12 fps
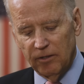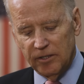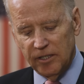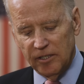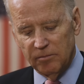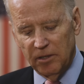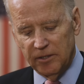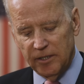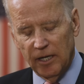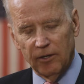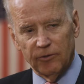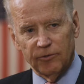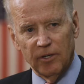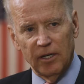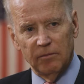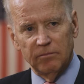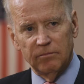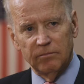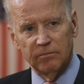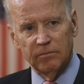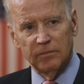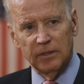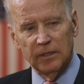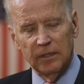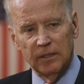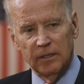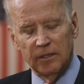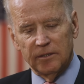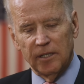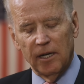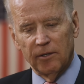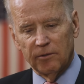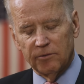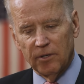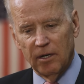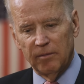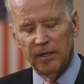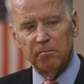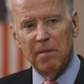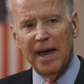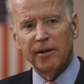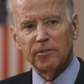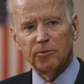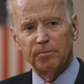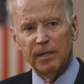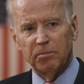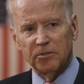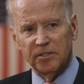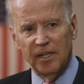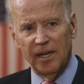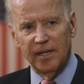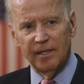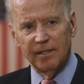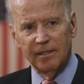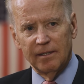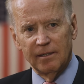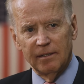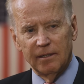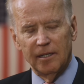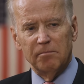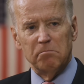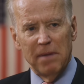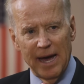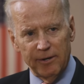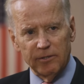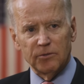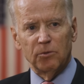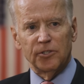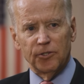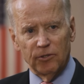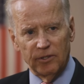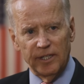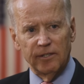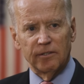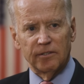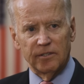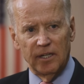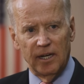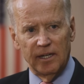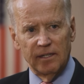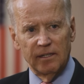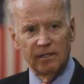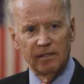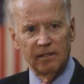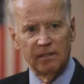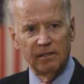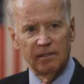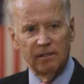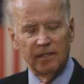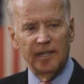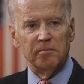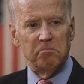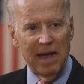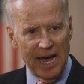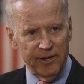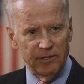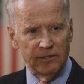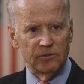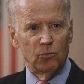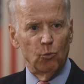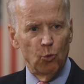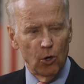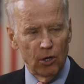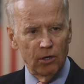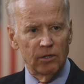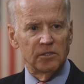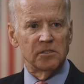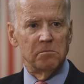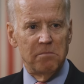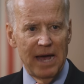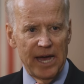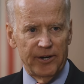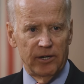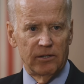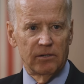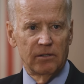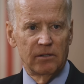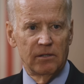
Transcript: you what it says about Donald Trump. Is Donald Trump, it matters what people say. It matters what your leaders say. It matters. Words matter.